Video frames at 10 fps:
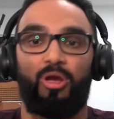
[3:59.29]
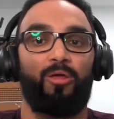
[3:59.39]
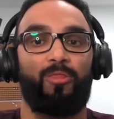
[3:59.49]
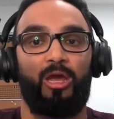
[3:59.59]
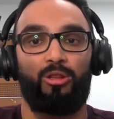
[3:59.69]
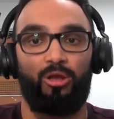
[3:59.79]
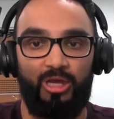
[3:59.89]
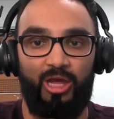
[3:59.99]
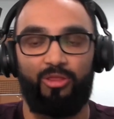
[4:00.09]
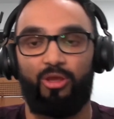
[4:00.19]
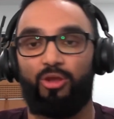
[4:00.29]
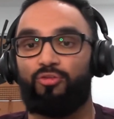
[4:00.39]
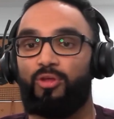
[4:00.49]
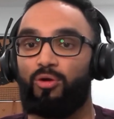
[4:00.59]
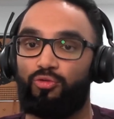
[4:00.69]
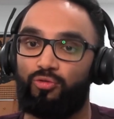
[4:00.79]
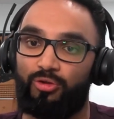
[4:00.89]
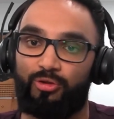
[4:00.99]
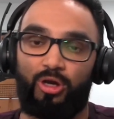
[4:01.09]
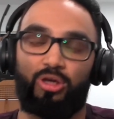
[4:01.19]
They look at this, they go through all
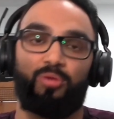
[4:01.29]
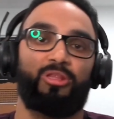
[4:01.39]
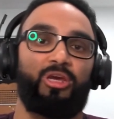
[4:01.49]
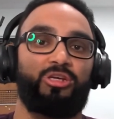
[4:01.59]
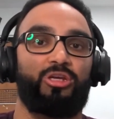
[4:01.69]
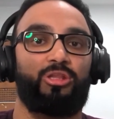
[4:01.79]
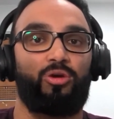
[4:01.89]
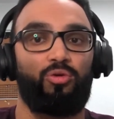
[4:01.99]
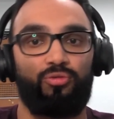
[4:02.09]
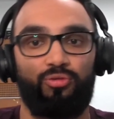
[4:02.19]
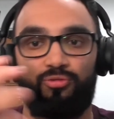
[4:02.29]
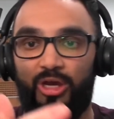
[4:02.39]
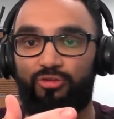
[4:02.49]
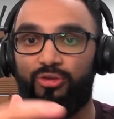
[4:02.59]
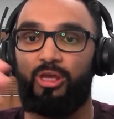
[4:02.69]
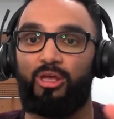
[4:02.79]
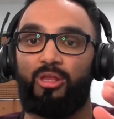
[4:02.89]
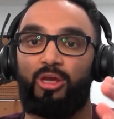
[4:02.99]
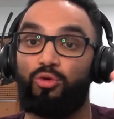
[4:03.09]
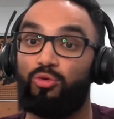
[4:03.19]
the documentation, they go through the vaccine,
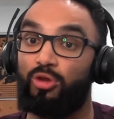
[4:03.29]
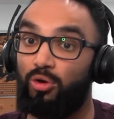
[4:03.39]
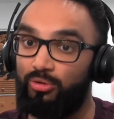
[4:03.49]
they do their own